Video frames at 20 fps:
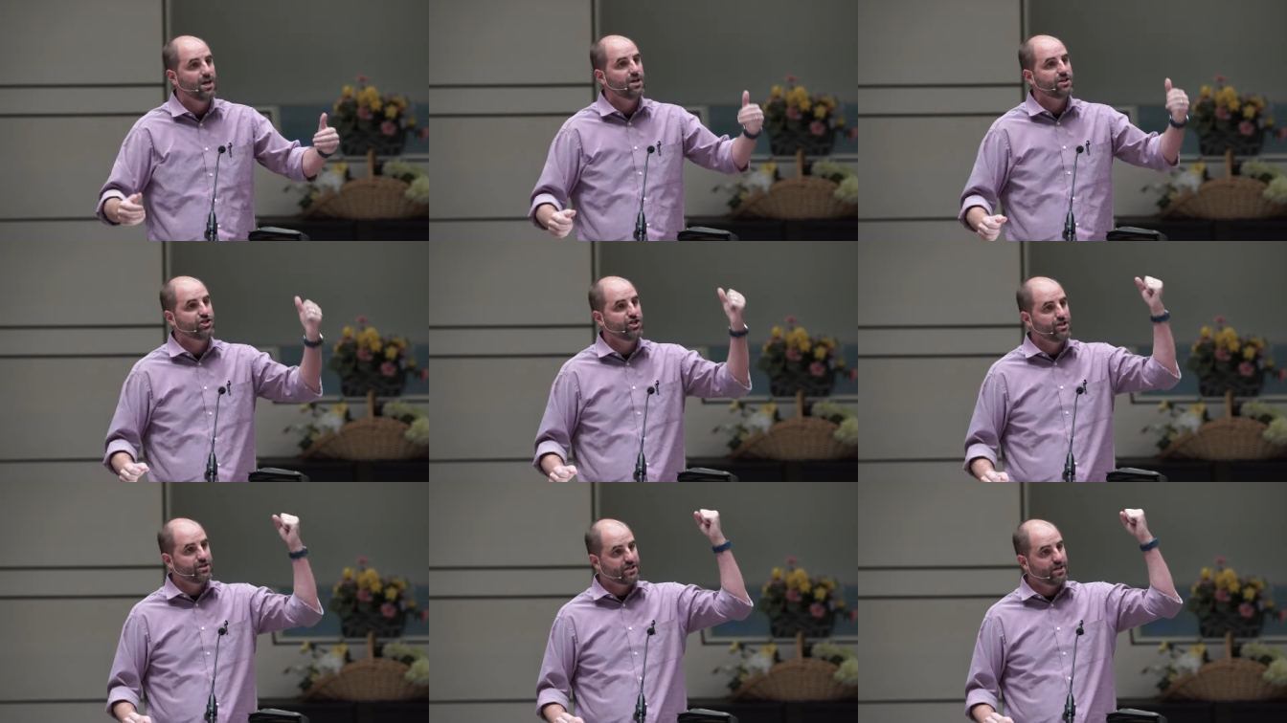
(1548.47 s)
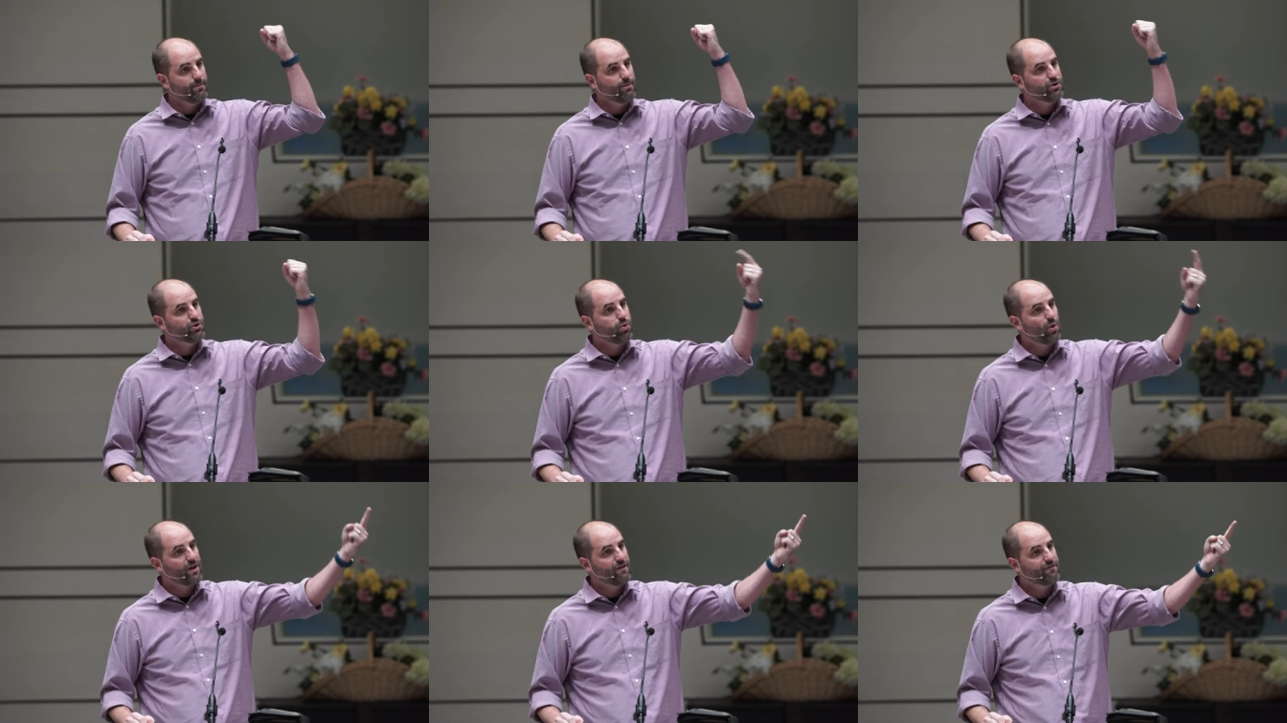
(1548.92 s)
December
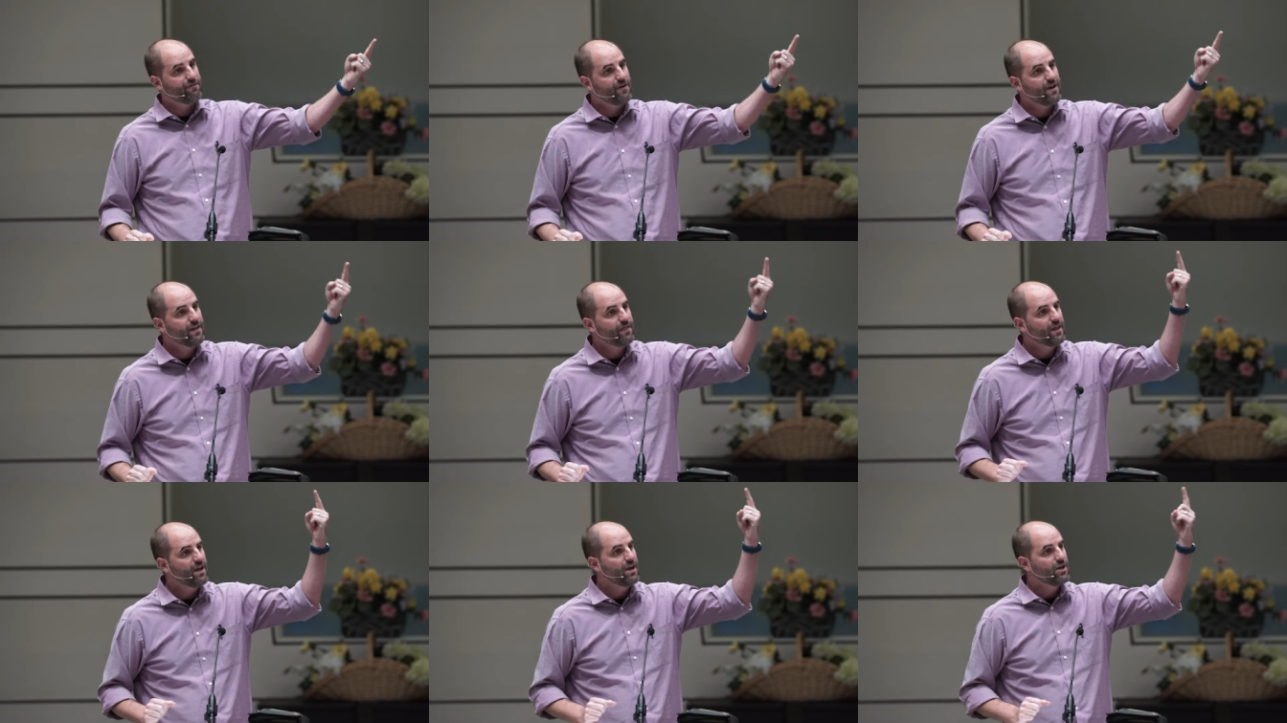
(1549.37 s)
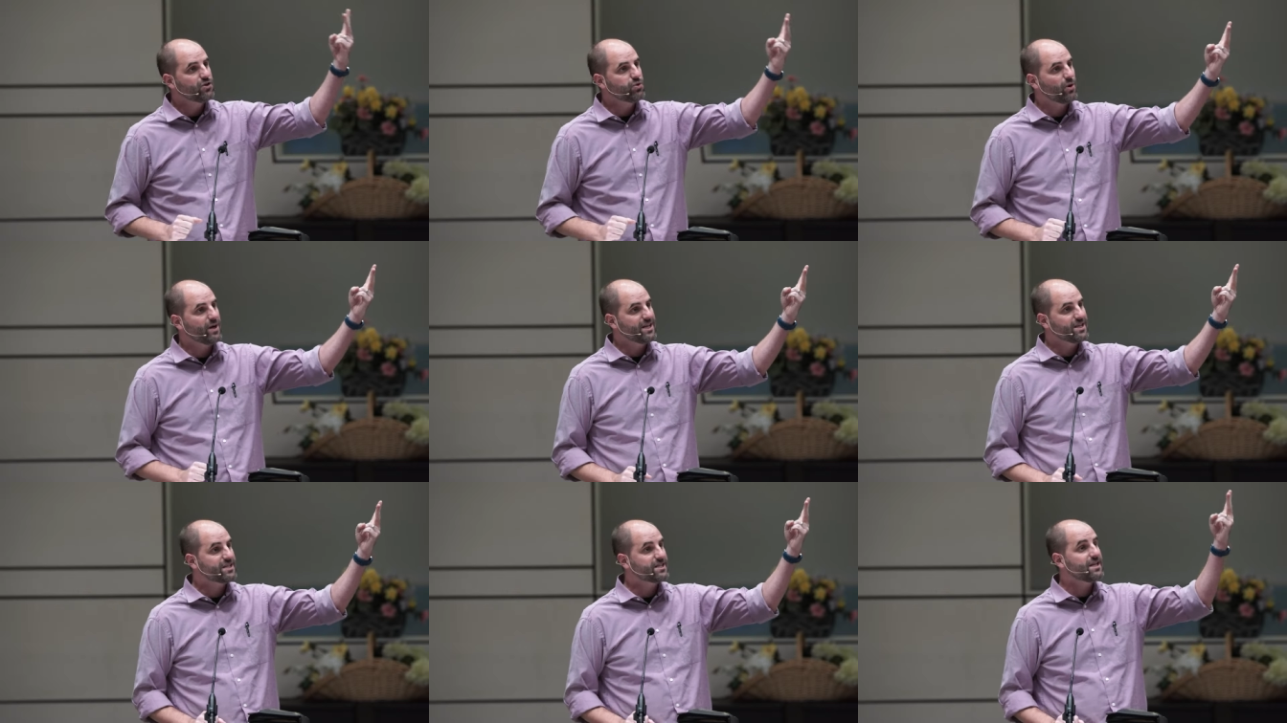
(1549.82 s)
25th,
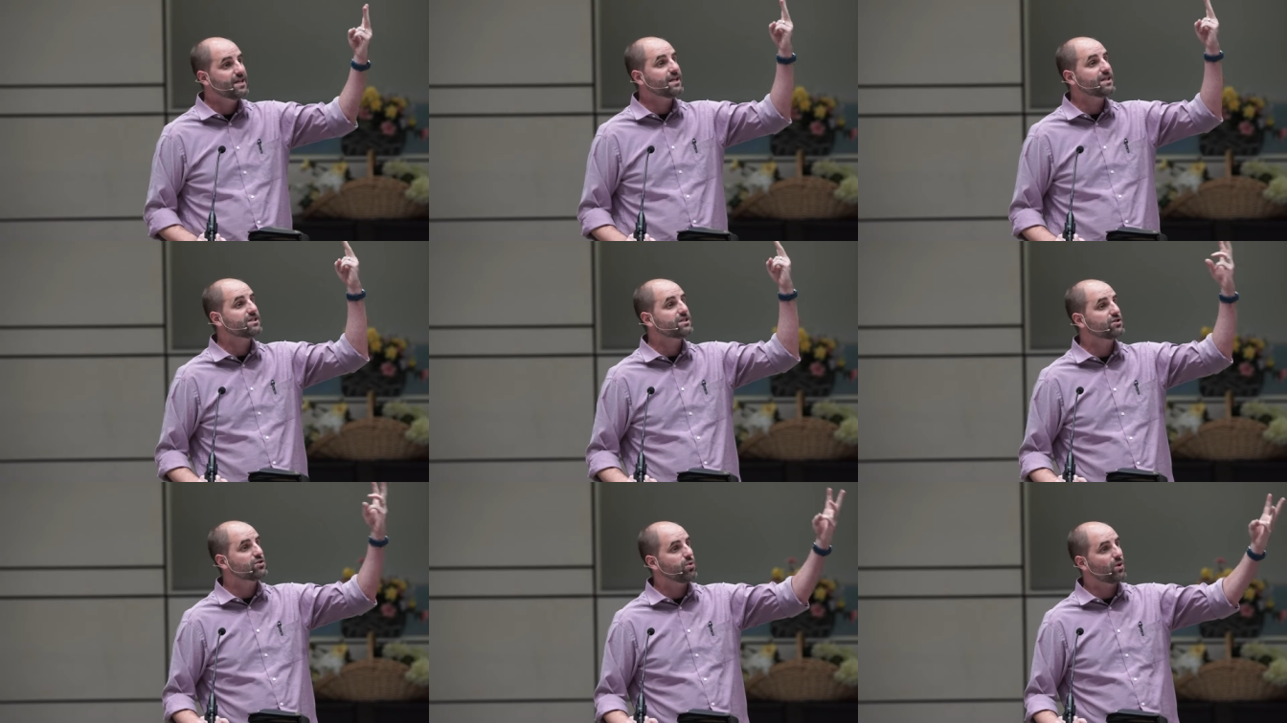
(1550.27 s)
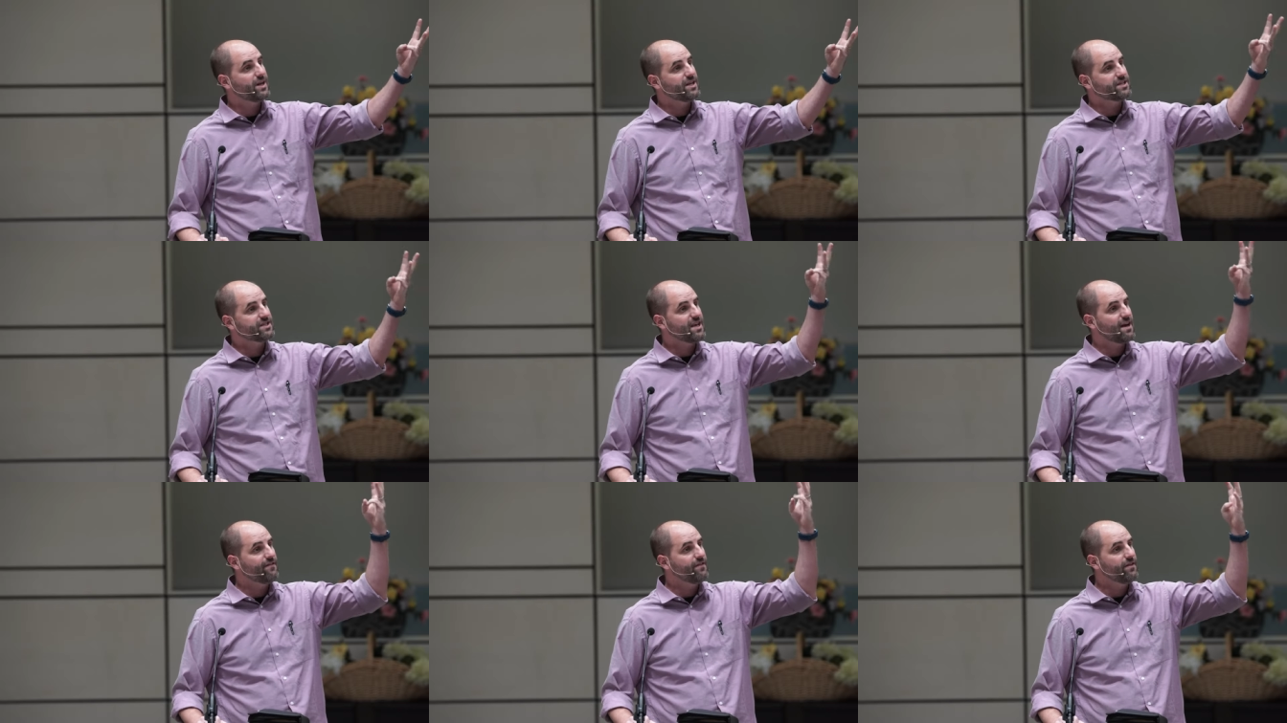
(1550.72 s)
26th,
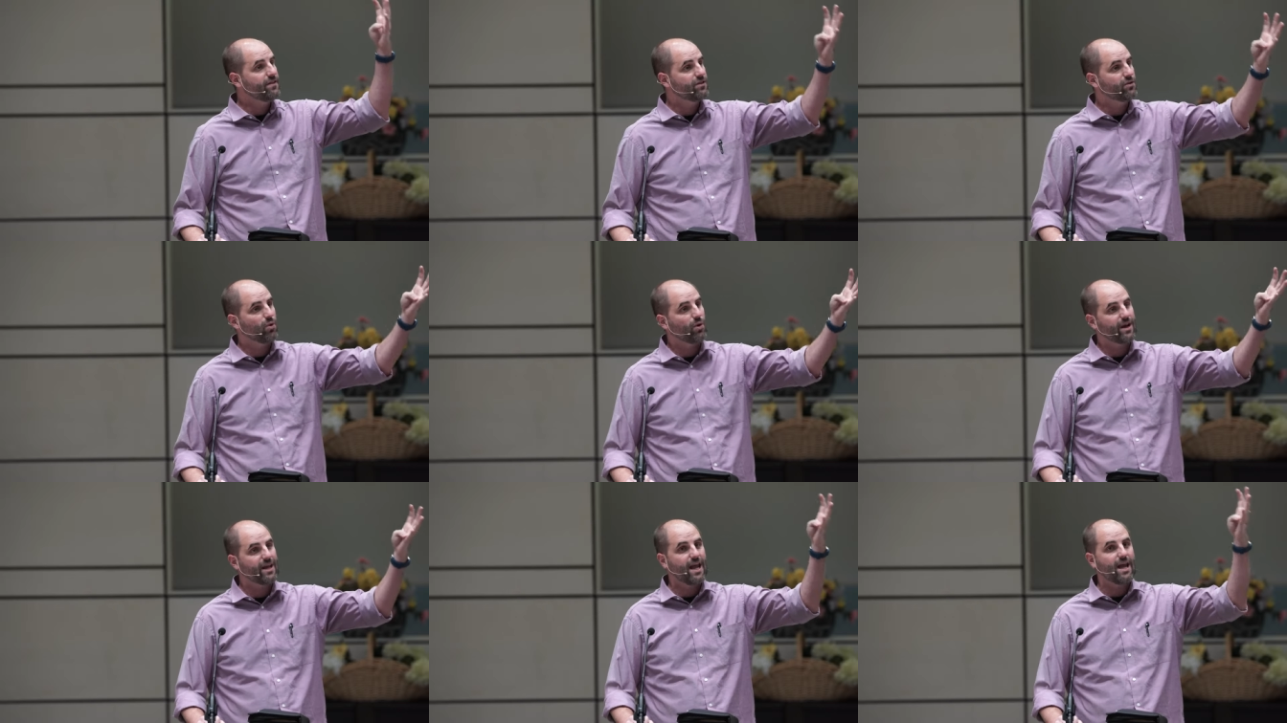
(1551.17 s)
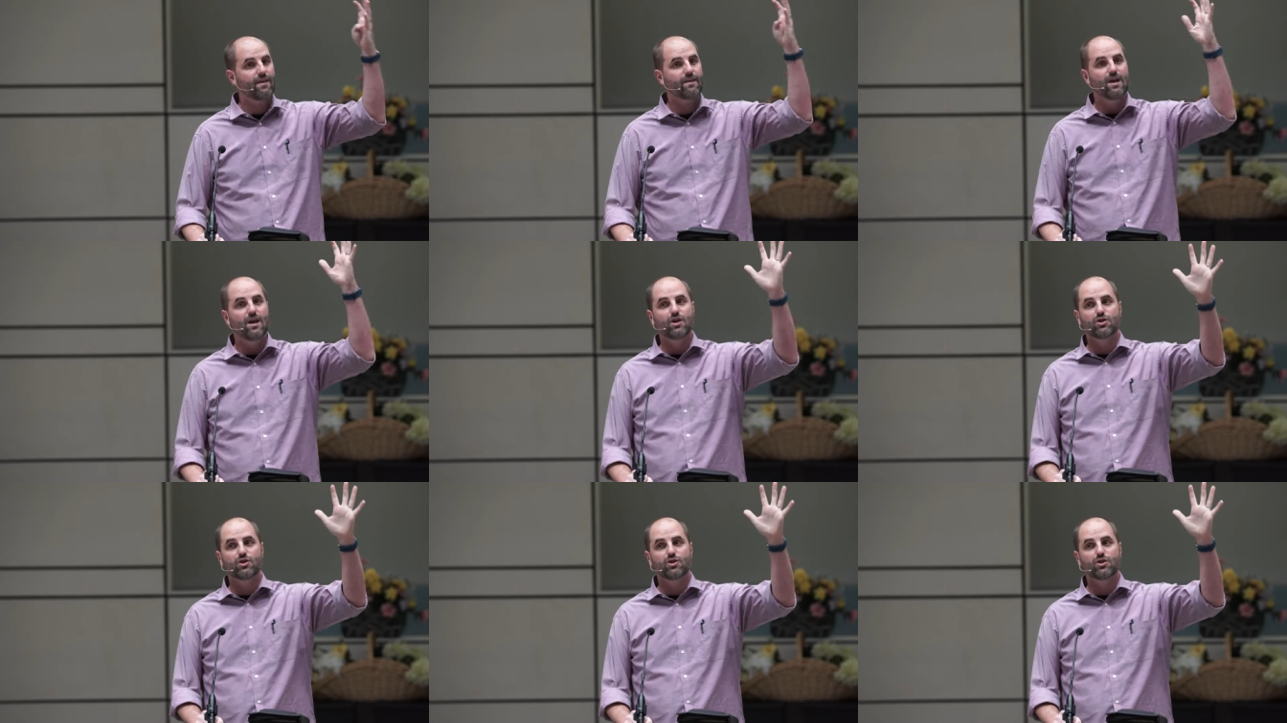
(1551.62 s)
27th, 28th,